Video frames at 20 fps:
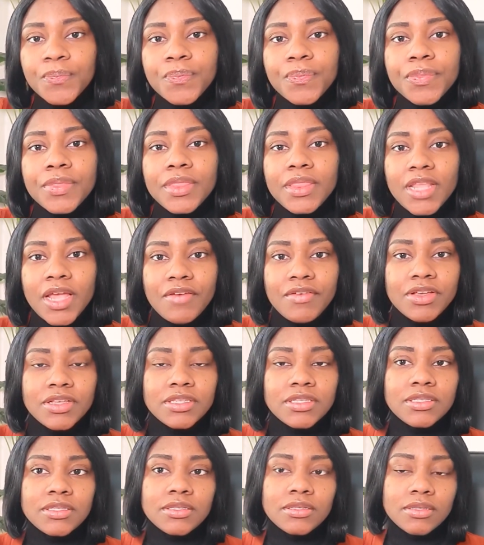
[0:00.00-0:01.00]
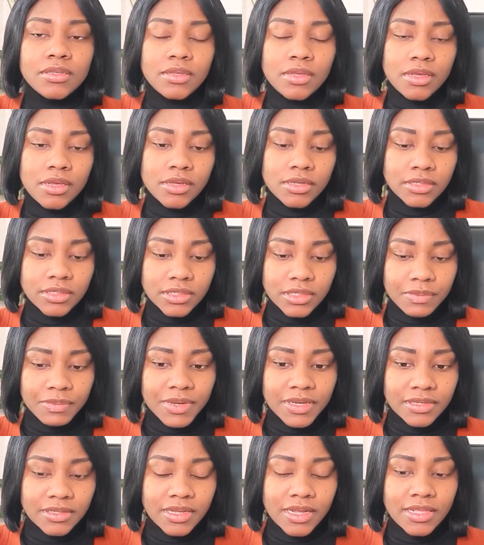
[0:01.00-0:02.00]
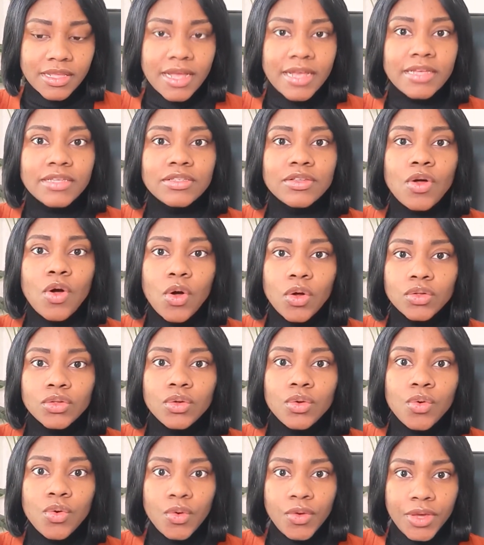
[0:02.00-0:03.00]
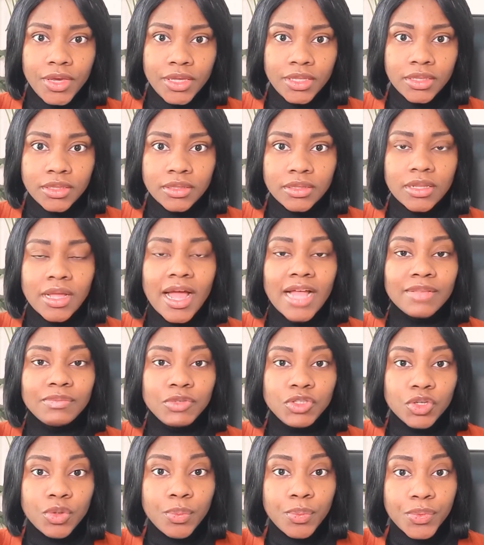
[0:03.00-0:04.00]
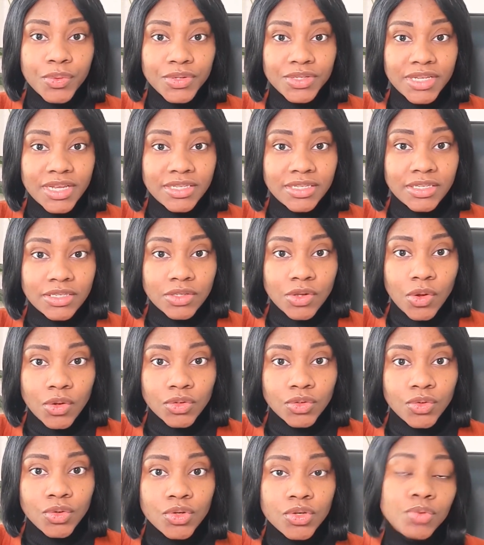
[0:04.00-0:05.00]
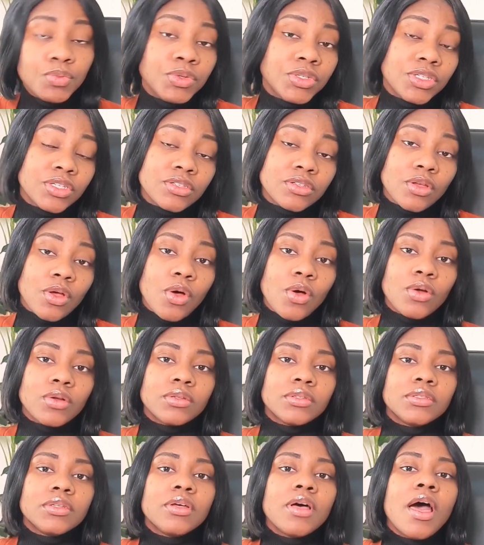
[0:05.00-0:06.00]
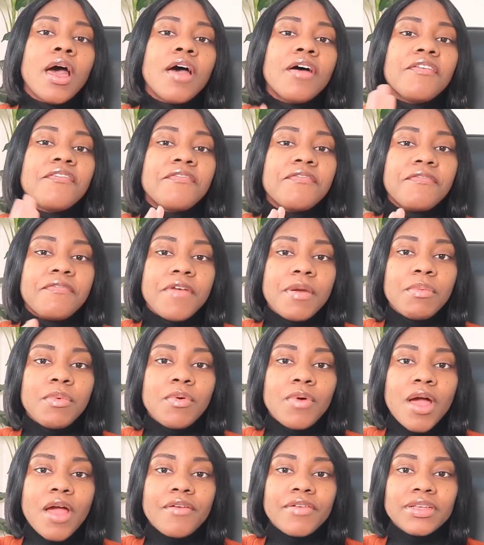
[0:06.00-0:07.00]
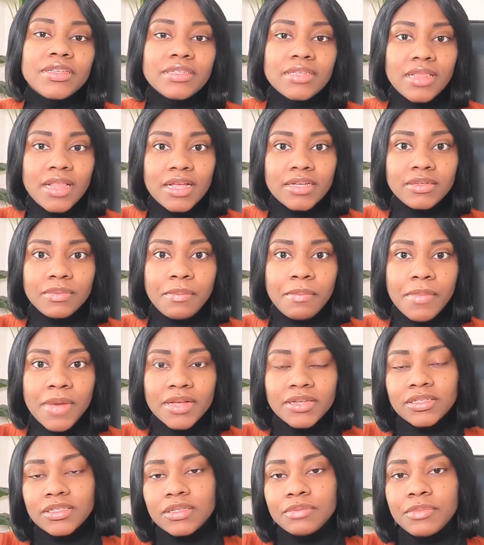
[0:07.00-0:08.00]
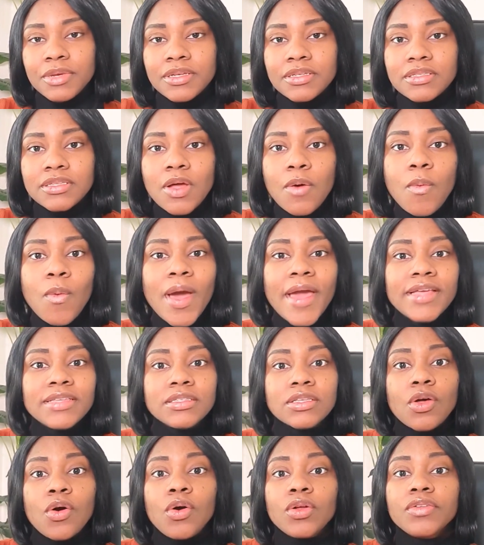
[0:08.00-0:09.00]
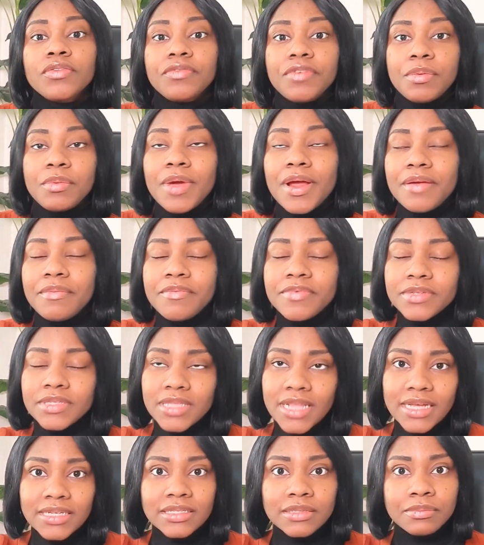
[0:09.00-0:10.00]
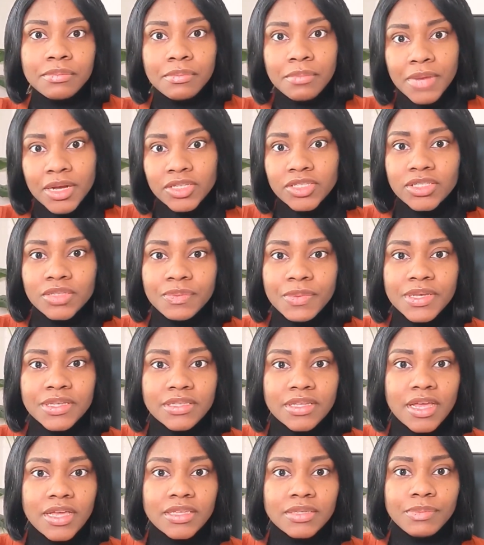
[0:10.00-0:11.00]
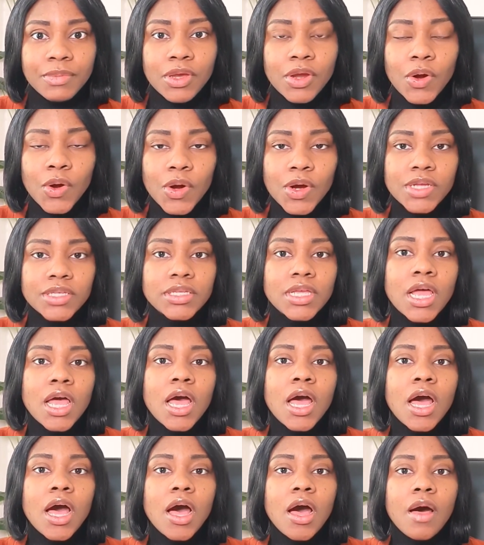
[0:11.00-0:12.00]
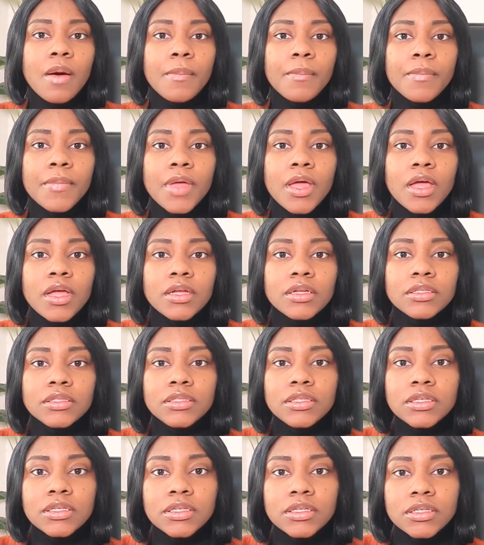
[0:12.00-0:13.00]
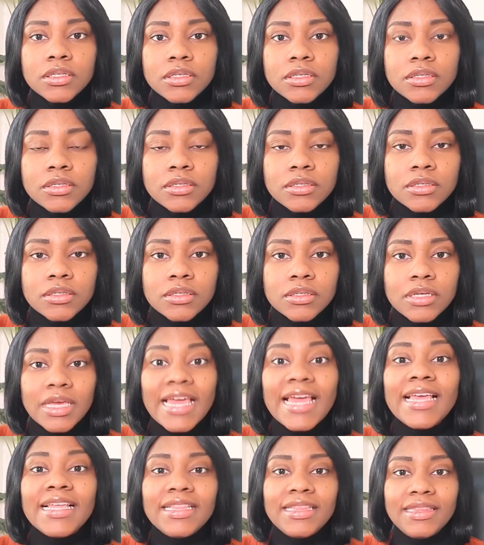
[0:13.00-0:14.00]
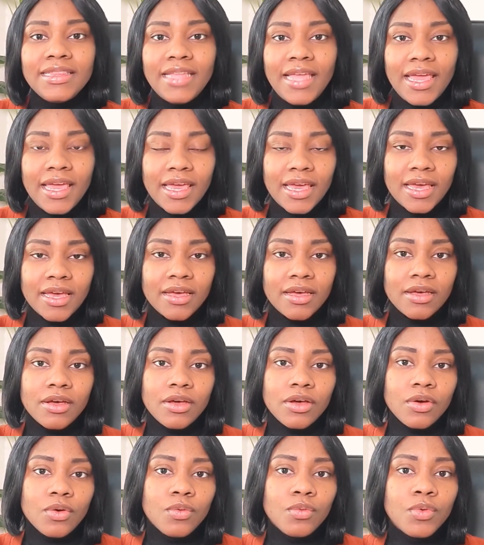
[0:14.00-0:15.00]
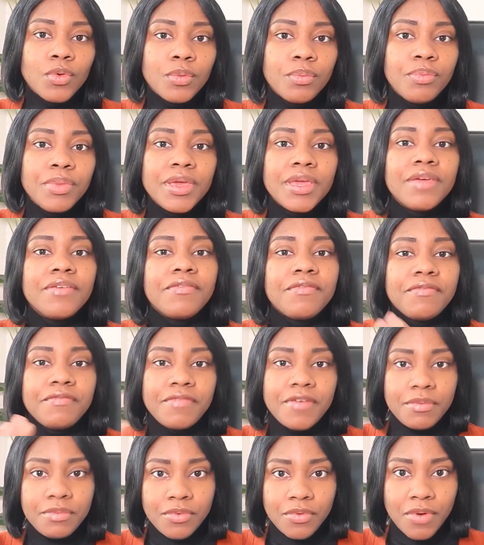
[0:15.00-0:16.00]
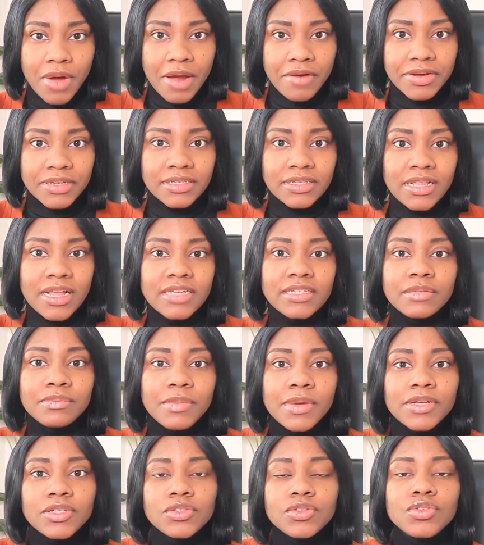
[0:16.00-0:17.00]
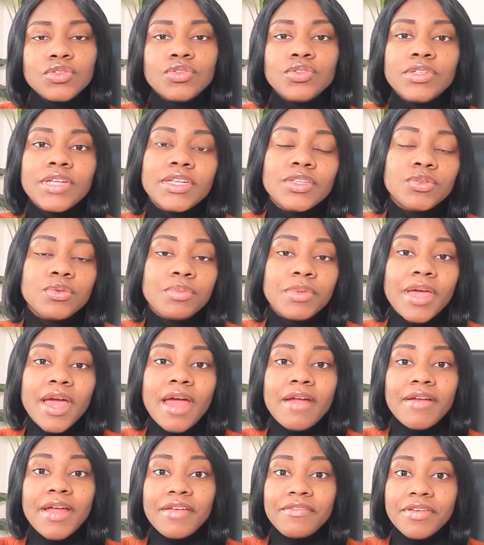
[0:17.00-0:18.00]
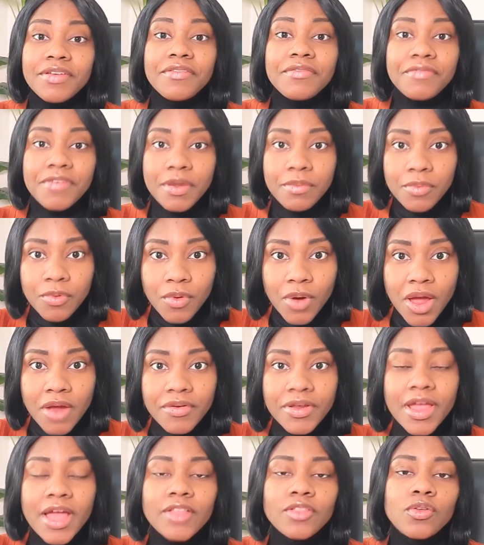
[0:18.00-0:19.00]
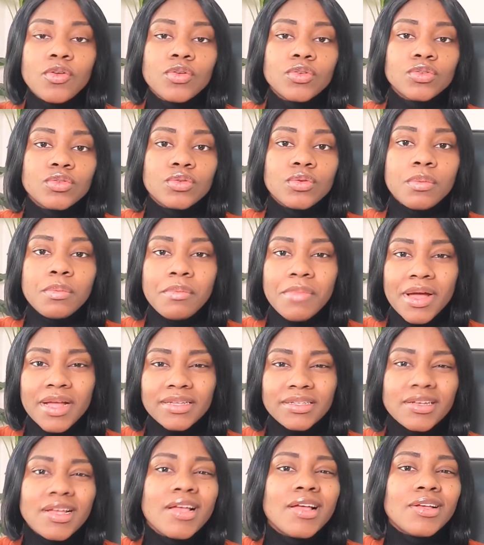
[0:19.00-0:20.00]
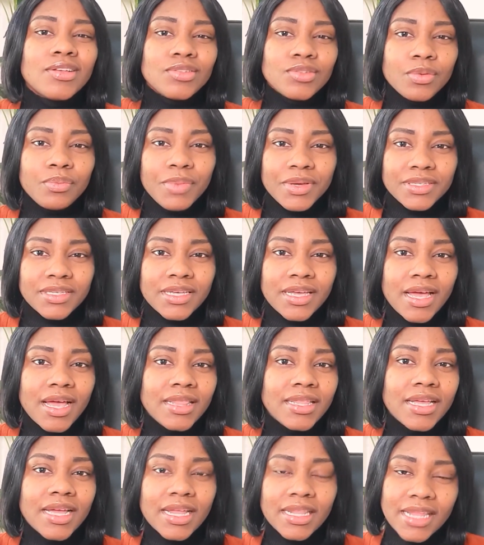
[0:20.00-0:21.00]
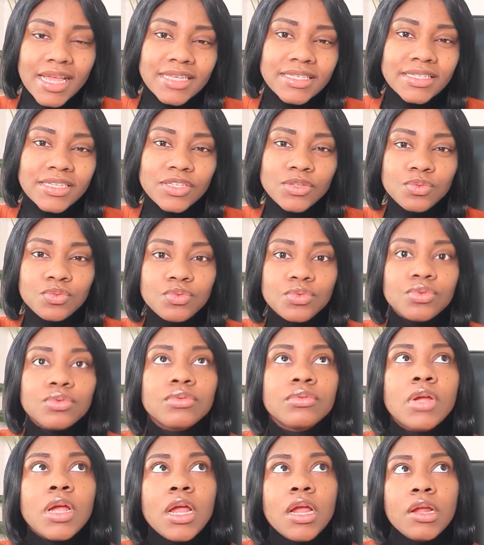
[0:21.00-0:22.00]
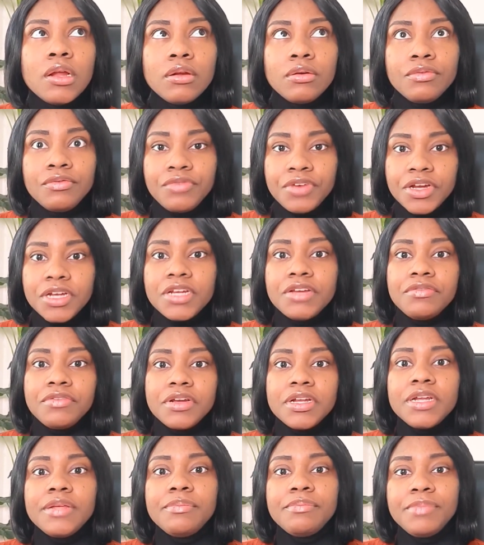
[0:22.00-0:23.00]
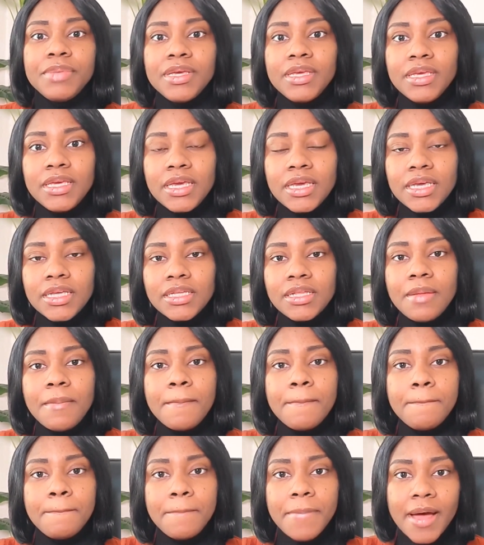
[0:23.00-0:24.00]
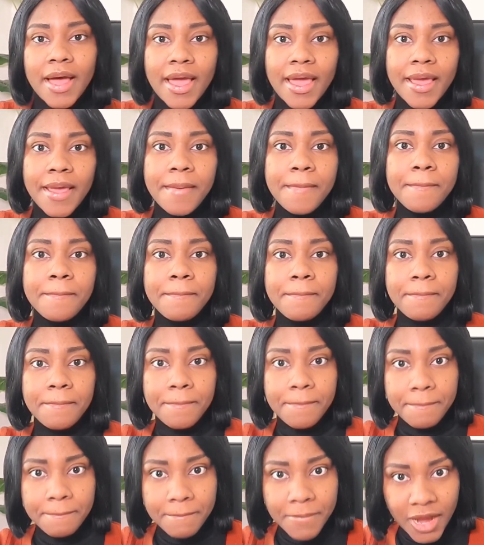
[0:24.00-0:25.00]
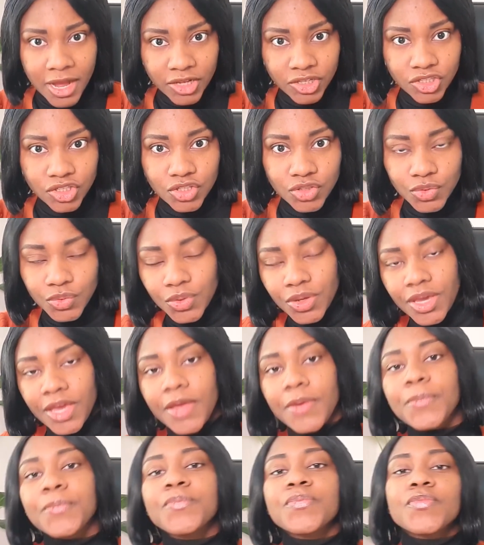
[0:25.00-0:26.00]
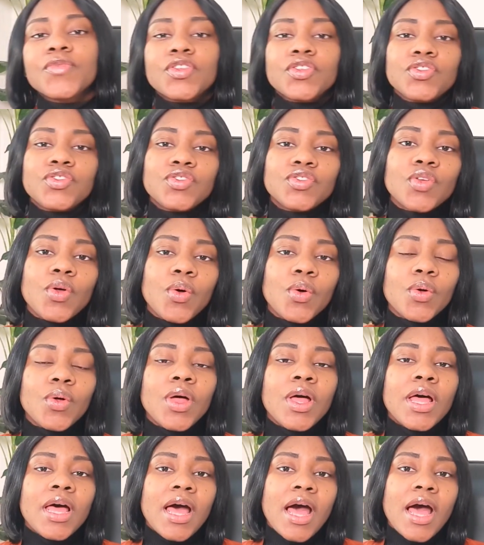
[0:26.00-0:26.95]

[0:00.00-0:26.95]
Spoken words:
there is a semester that is ongoing, admission process is ongoing, which is called the February/March semester. Why it's called February/March semester is because the intake will be February/March. So students will be arriving February and also March. So basically classes will really begin by March. Okay, so